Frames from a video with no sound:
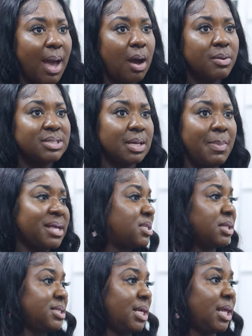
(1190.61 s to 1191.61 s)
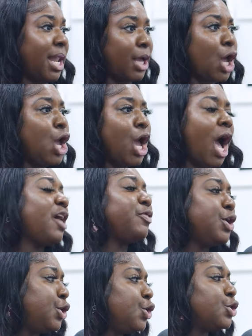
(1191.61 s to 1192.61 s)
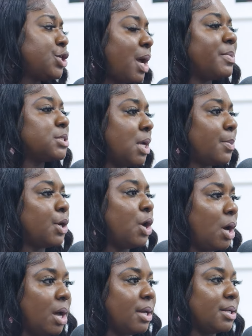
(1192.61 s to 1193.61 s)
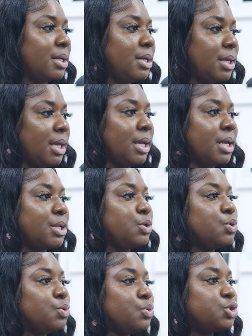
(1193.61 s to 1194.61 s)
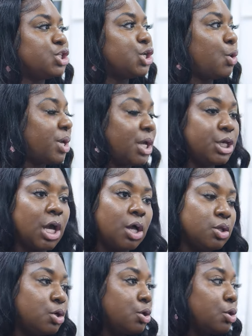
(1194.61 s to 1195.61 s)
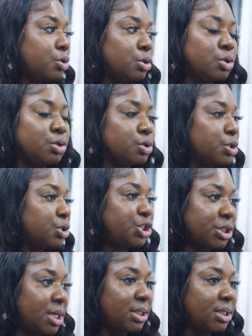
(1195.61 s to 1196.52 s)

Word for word: about basically saying, like, I think your time has come and gone, and you should go get a young little